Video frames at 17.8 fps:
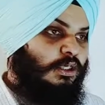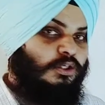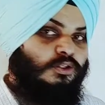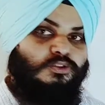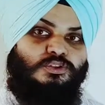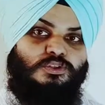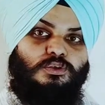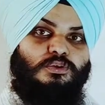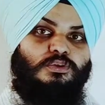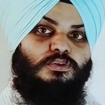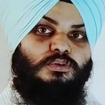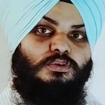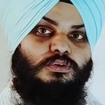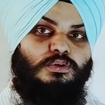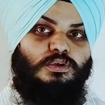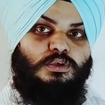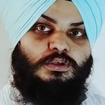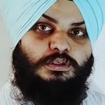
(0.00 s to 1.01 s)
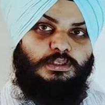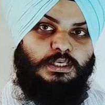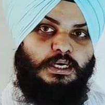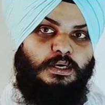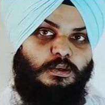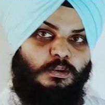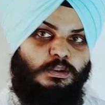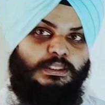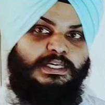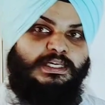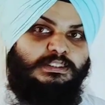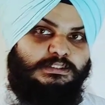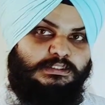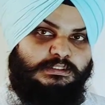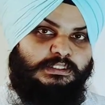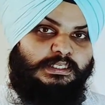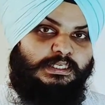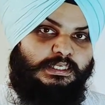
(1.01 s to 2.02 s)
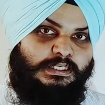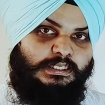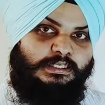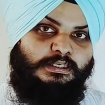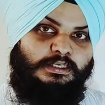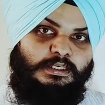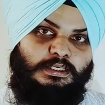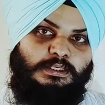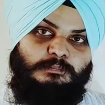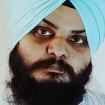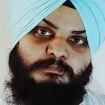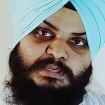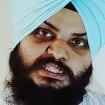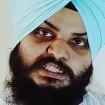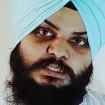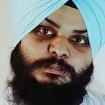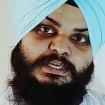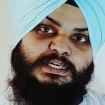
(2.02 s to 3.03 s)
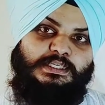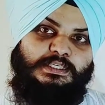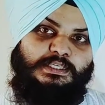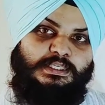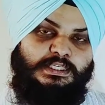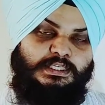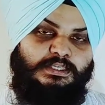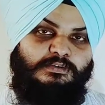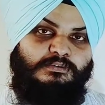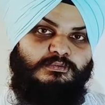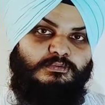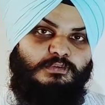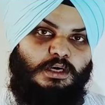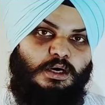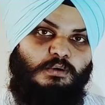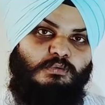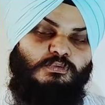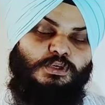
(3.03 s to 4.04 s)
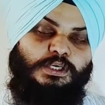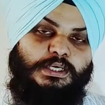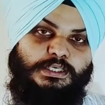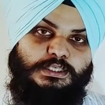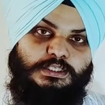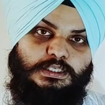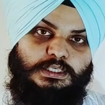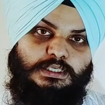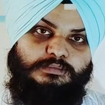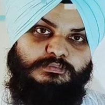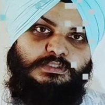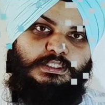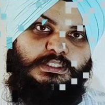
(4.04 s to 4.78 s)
So now let's see mathematically how we can drive